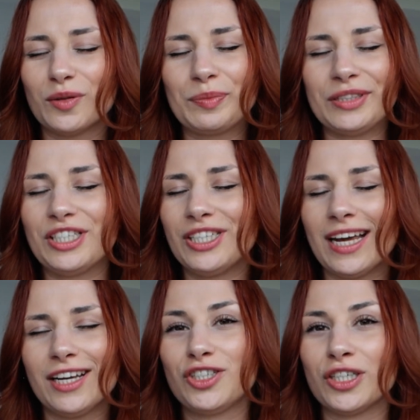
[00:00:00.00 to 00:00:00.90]

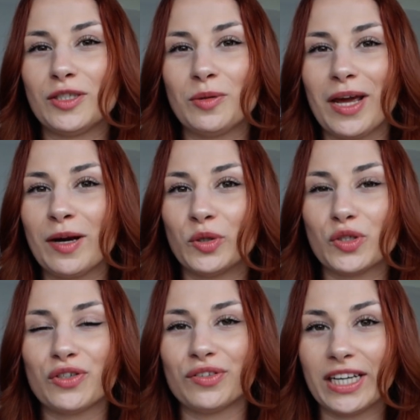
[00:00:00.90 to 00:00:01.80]
appreciation to be
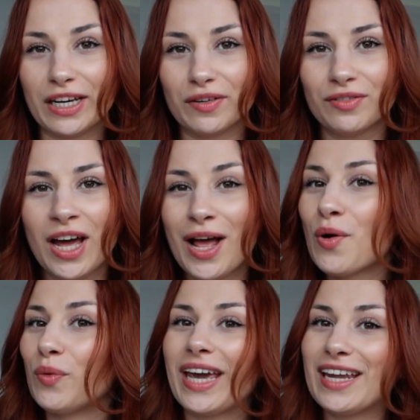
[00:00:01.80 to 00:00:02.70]
able to forgive.
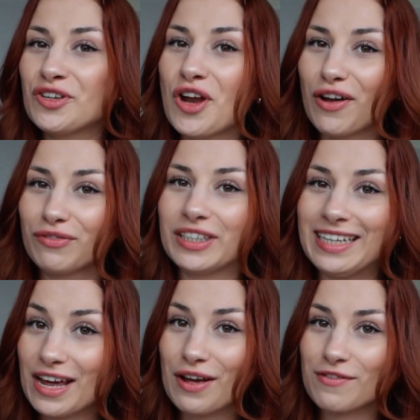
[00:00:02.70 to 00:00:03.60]
We cannot
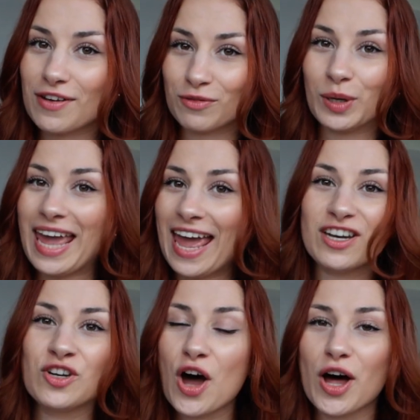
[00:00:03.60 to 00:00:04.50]
forgive if we
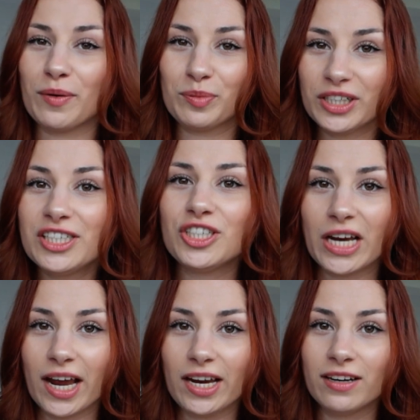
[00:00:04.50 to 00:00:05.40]
cannot
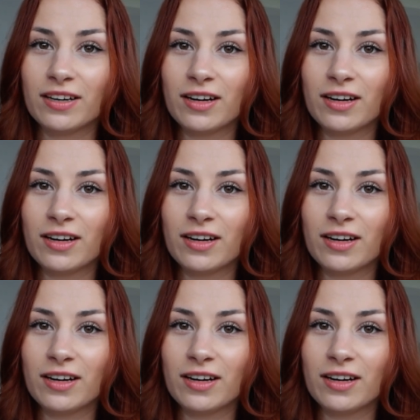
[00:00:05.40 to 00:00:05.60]
appreciate.